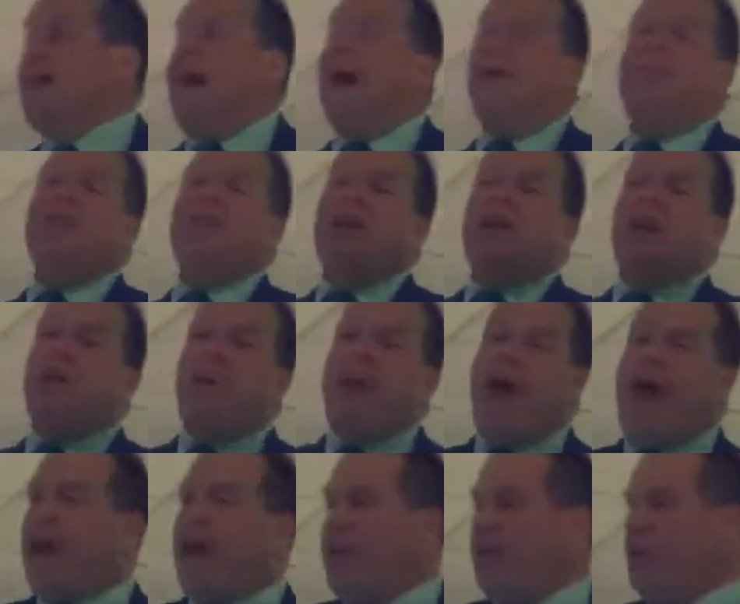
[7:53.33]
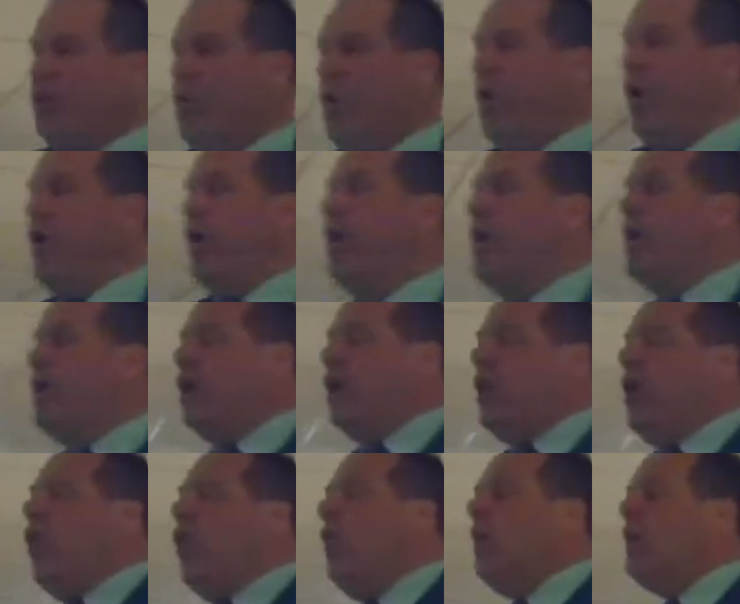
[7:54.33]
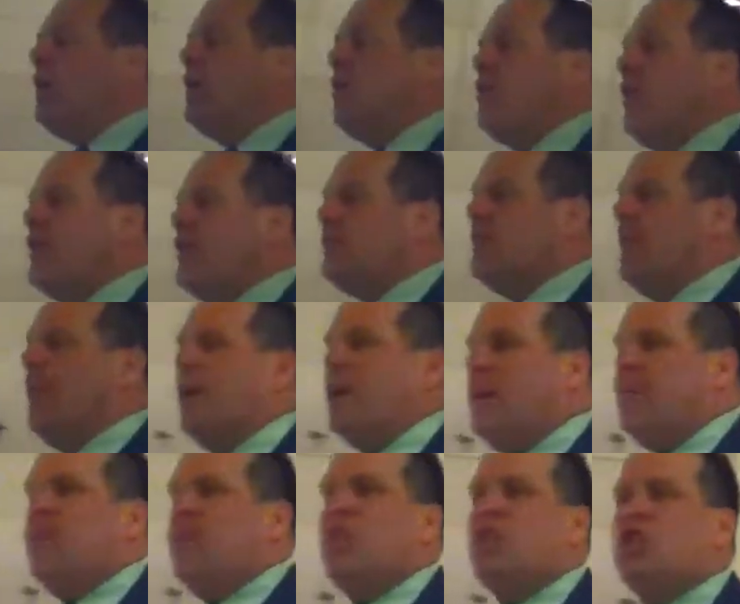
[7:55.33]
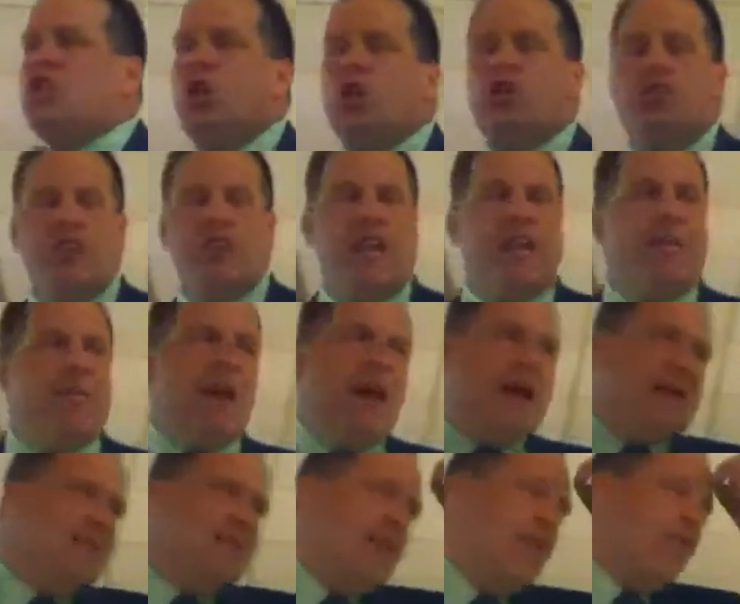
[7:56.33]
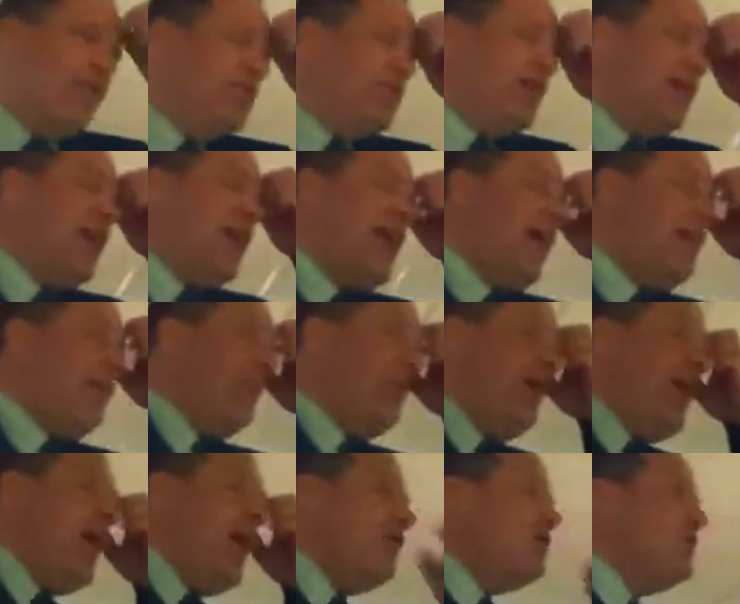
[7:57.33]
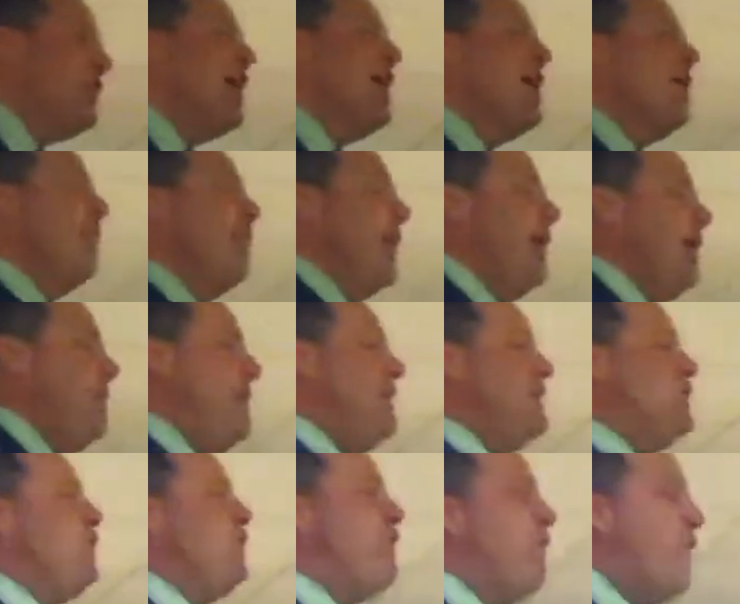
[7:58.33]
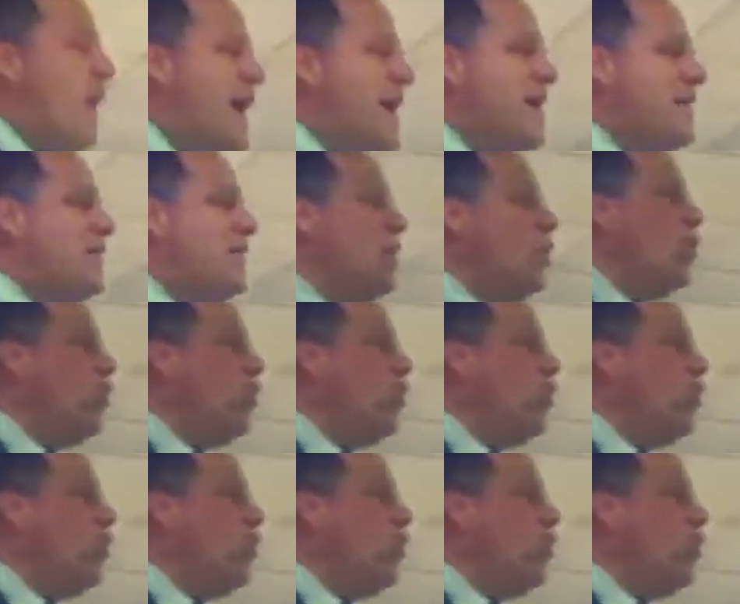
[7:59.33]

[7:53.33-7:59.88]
Time to get back in the Word. You know, one of the things about even the church name last night, which I can't pronounce, but it means faith